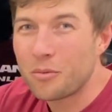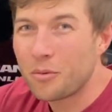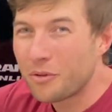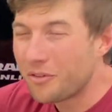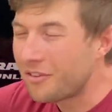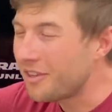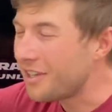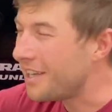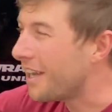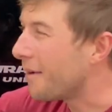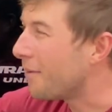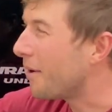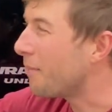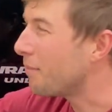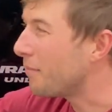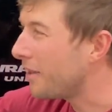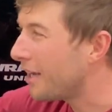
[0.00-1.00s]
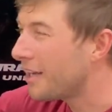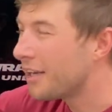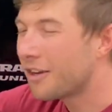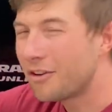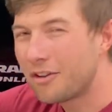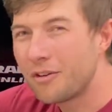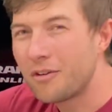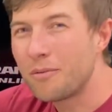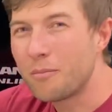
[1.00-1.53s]
We'll see. I'm planning
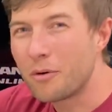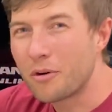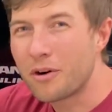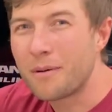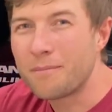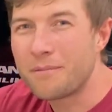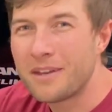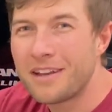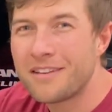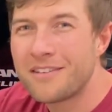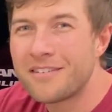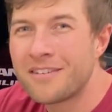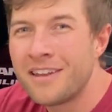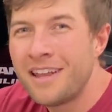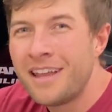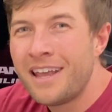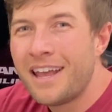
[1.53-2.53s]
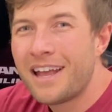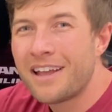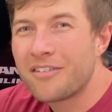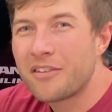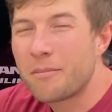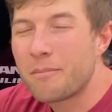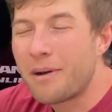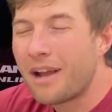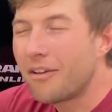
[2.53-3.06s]
on doing more updates as
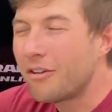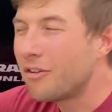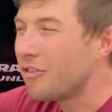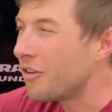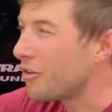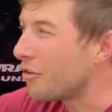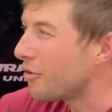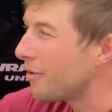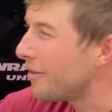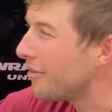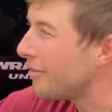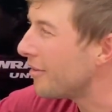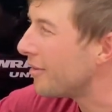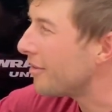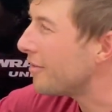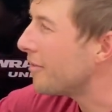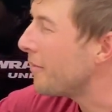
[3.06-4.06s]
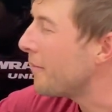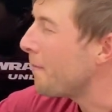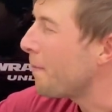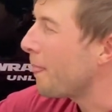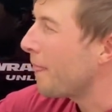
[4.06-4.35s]
the mileage increases.